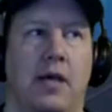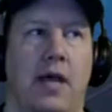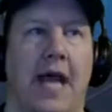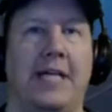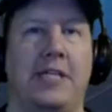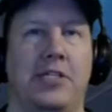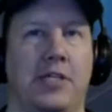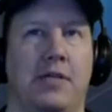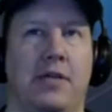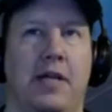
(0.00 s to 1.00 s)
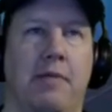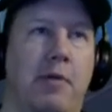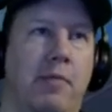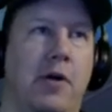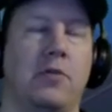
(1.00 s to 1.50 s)
Asian
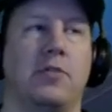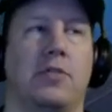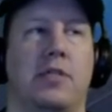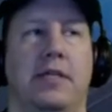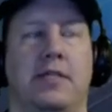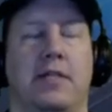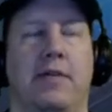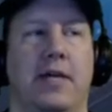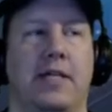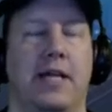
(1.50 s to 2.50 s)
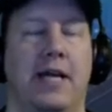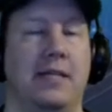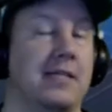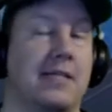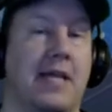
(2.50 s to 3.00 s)
MMOs and stuff like that.
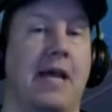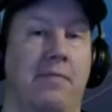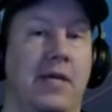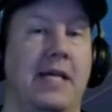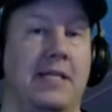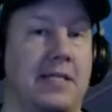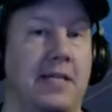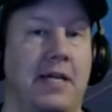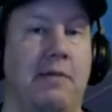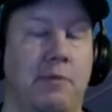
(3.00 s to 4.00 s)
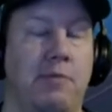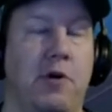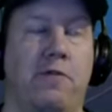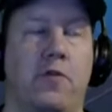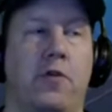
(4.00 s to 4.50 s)
And this game is an
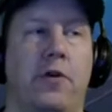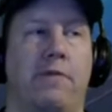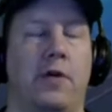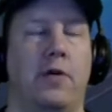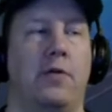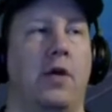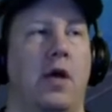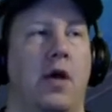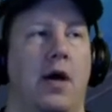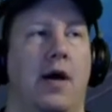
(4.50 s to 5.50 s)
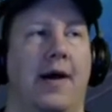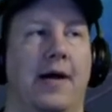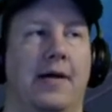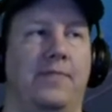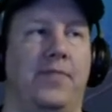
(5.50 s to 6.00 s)
MMO for your phone.
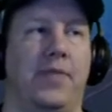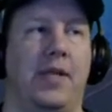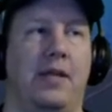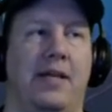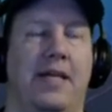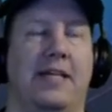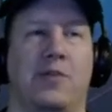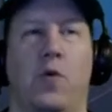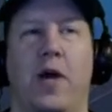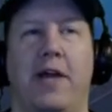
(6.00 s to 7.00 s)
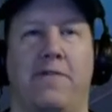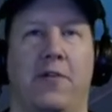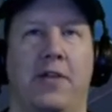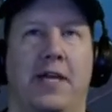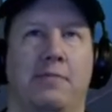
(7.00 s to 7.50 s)
Uh, it's a way
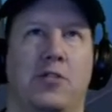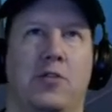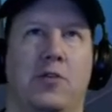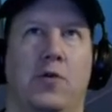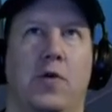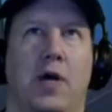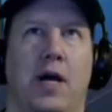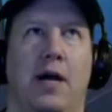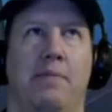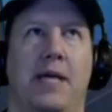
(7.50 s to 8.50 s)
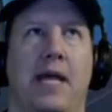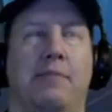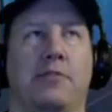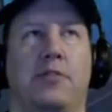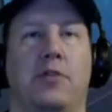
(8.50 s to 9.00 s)
for them to uh, be
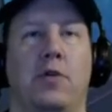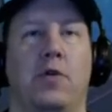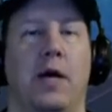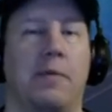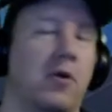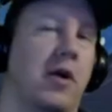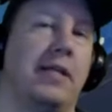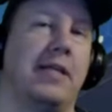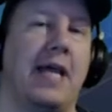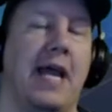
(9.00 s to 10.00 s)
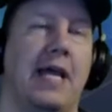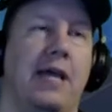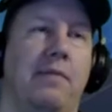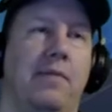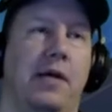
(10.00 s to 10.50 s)
able to upgrade the
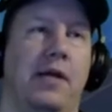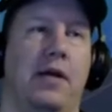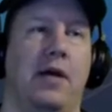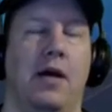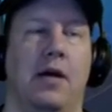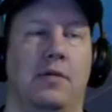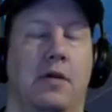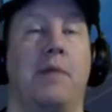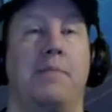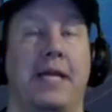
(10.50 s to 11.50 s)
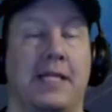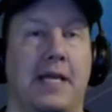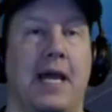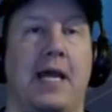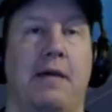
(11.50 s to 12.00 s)
game and uh, update the
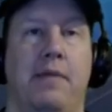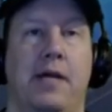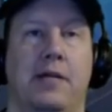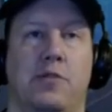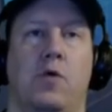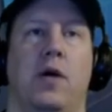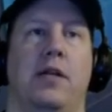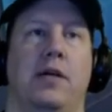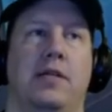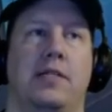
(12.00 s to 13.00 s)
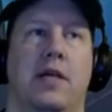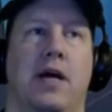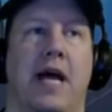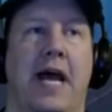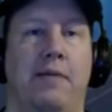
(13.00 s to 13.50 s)
game as well as
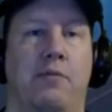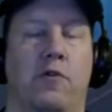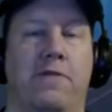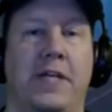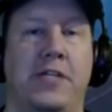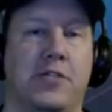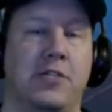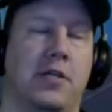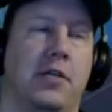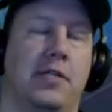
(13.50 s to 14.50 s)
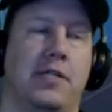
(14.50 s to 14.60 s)
uh, add more features all the